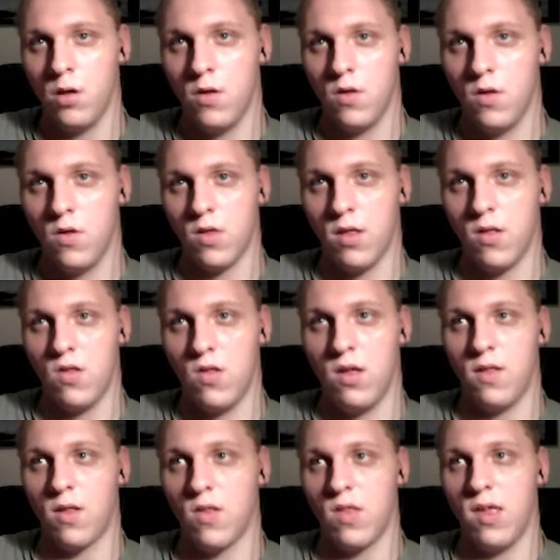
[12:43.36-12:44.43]
as you can see, it
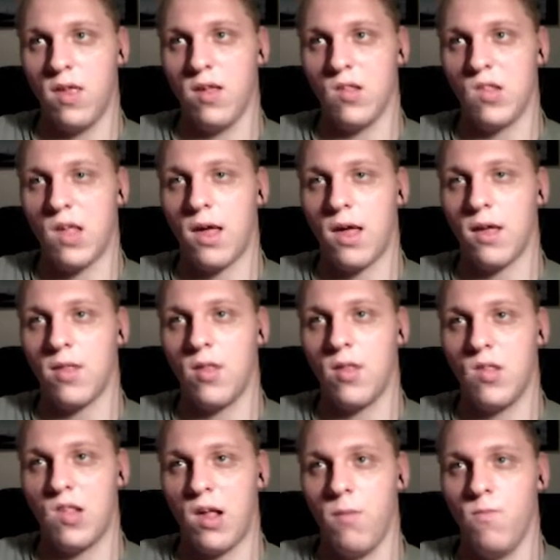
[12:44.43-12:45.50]
does the exact
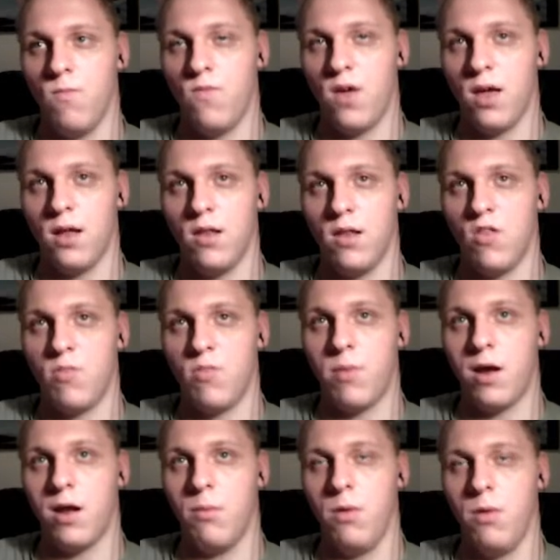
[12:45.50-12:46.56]
same thing despite
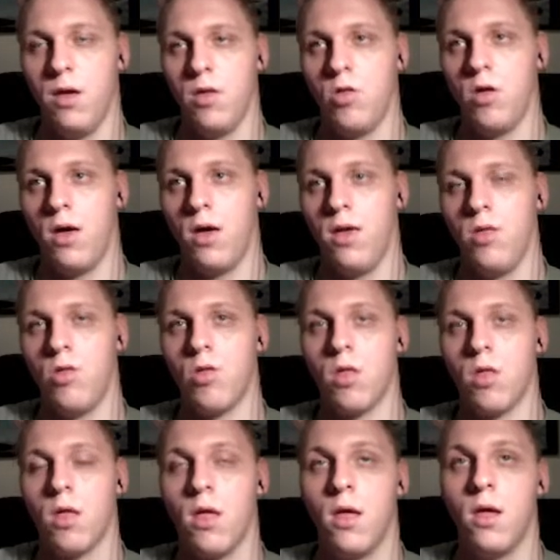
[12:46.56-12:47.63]
it being changed.
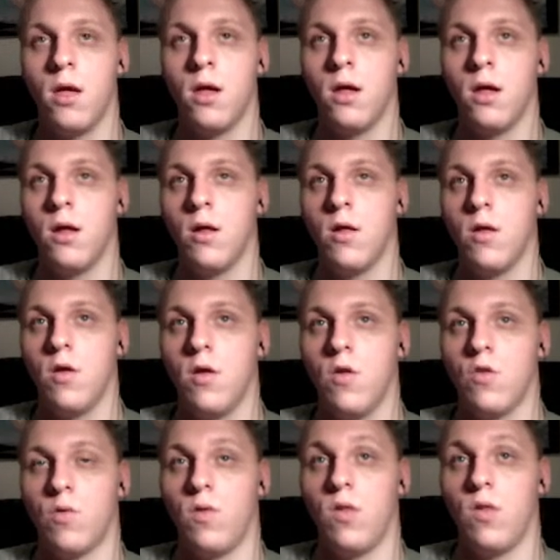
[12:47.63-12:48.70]

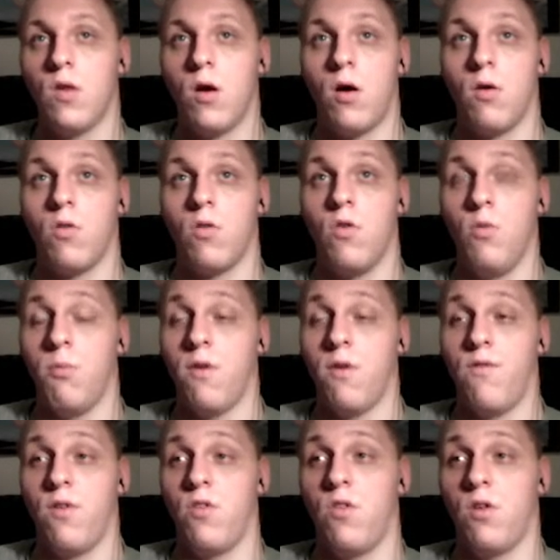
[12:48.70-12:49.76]
So these are two
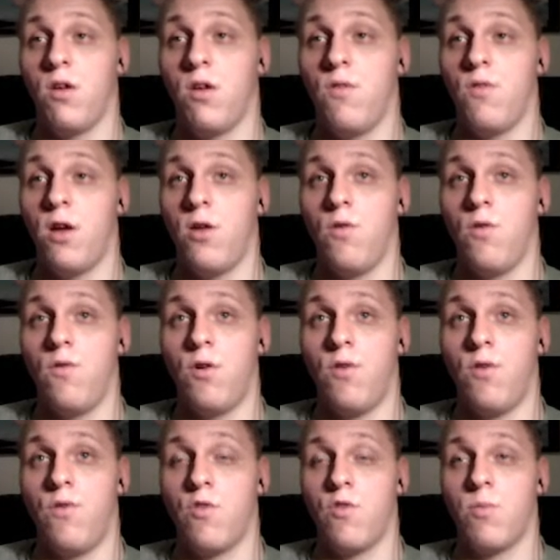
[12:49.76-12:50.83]
methods you can write your very
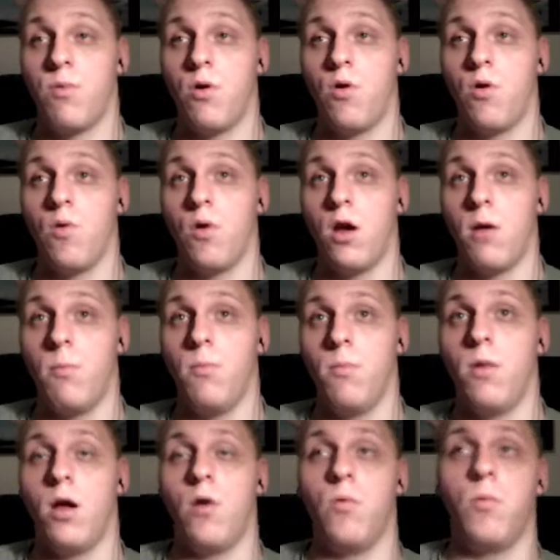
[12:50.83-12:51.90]
first program.
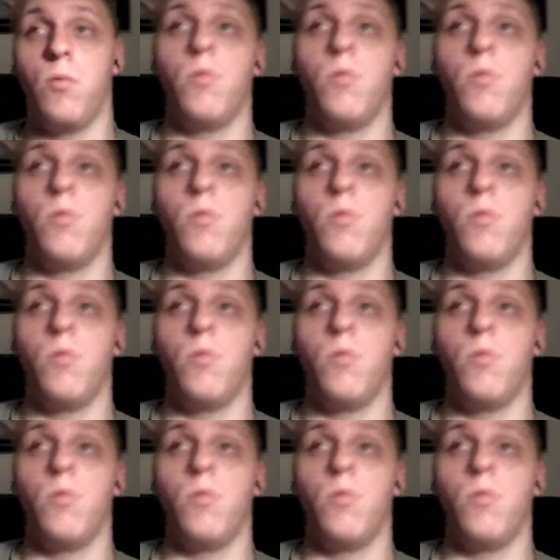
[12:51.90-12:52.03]
Now,